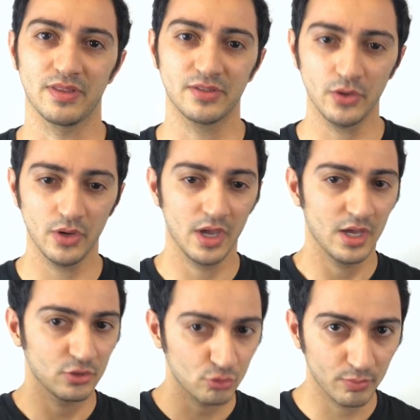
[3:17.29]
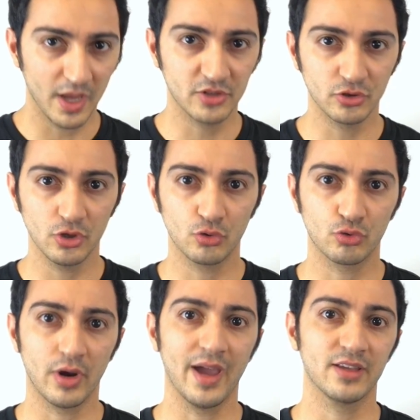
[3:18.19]
So make sure you
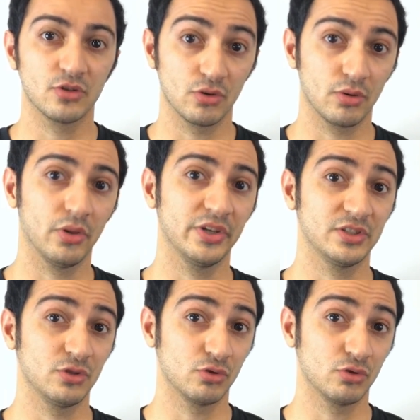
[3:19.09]
track your clicks,